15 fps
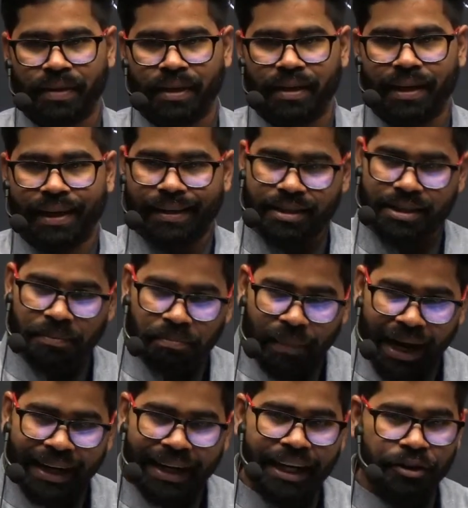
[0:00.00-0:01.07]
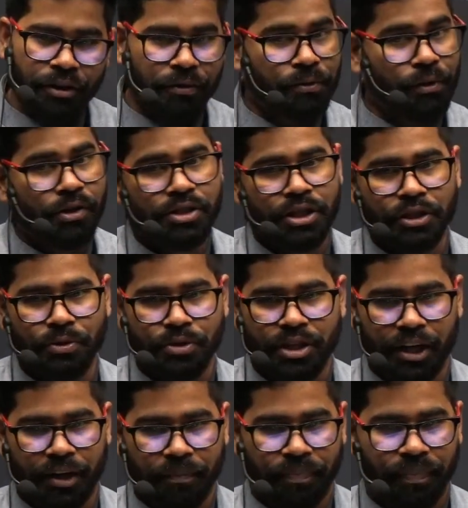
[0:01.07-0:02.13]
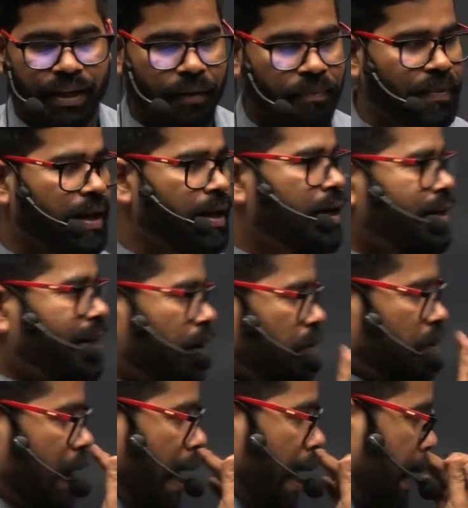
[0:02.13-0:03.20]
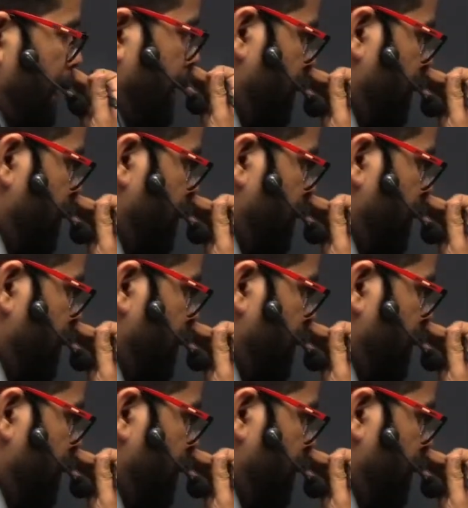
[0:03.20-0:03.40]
It is the mandate of Constitution. Yeah. Now, do